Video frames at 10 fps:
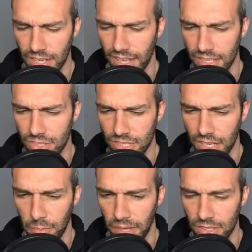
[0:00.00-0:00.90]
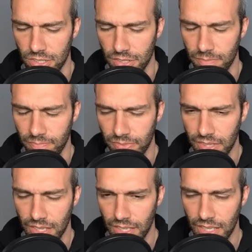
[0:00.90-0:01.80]
Yeah, they're just going to outpace you
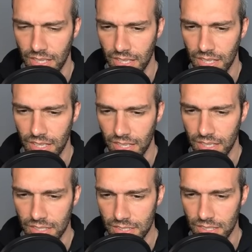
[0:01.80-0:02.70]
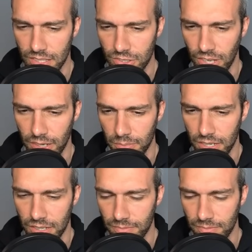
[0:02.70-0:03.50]
to the Shadow Ball.